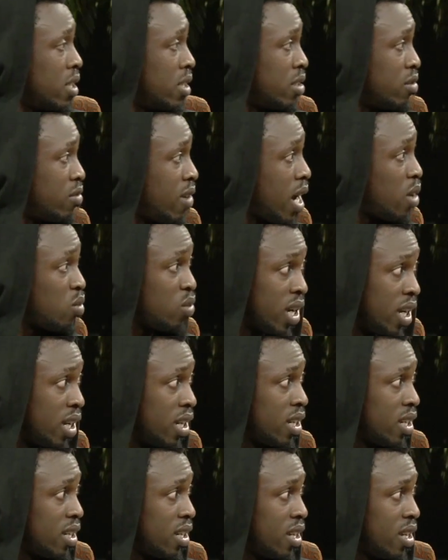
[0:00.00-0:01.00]
in the right way.
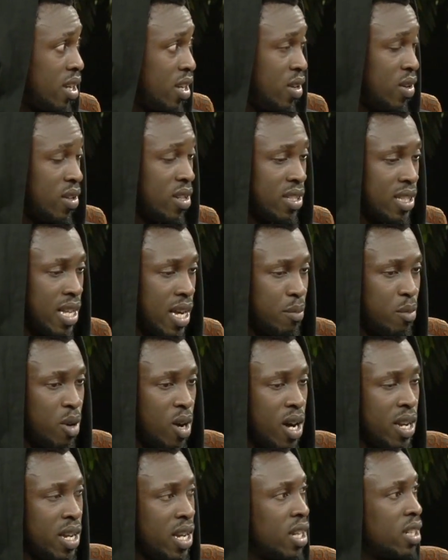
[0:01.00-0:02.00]
You understand? But
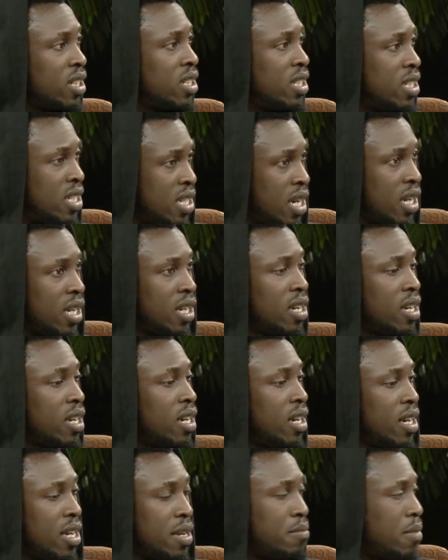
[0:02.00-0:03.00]
at the end of the day,
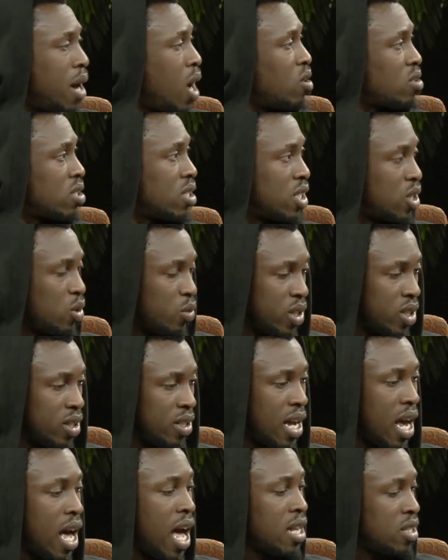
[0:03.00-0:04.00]
in my own situation,
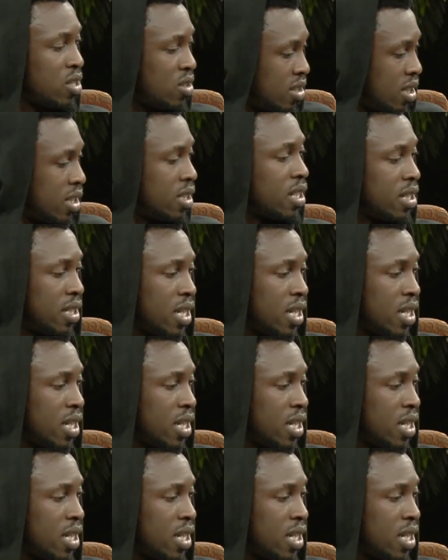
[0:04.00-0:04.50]
I had to sit her